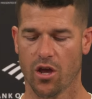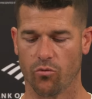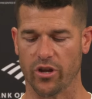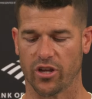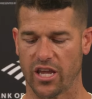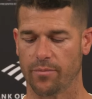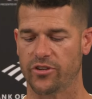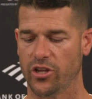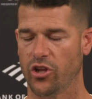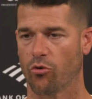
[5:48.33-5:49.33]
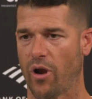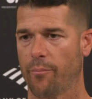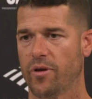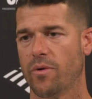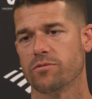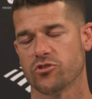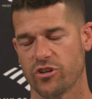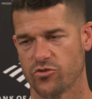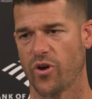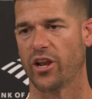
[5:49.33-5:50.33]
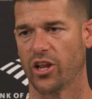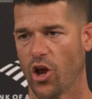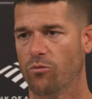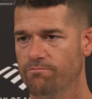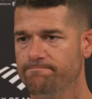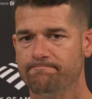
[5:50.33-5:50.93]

we continue to ramp him up so he's ready to go